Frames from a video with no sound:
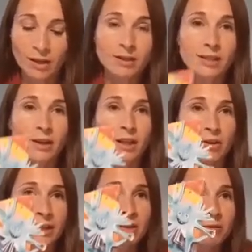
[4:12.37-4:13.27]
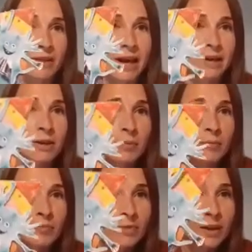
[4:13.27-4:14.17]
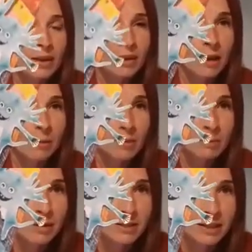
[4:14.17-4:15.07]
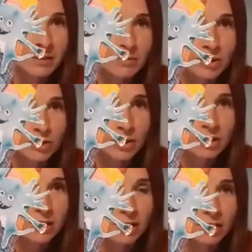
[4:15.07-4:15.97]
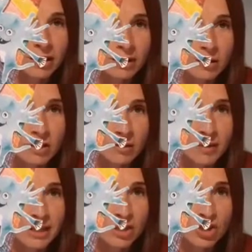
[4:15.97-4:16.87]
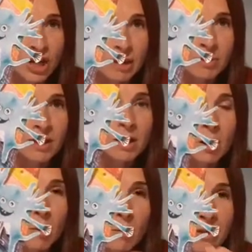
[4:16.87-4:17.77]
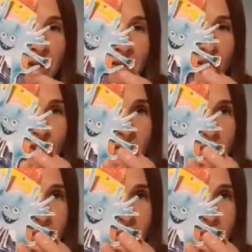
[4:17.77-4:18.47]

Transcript: to colour in the flag, the bunting, and you could colour it in lots of nice stripes. But then as you see